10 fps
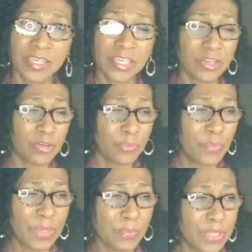You know,
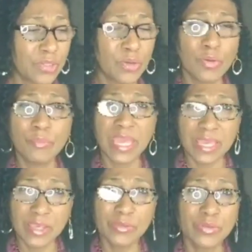people don't
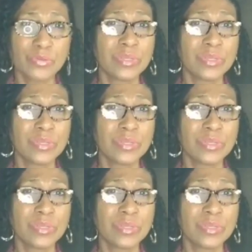make you do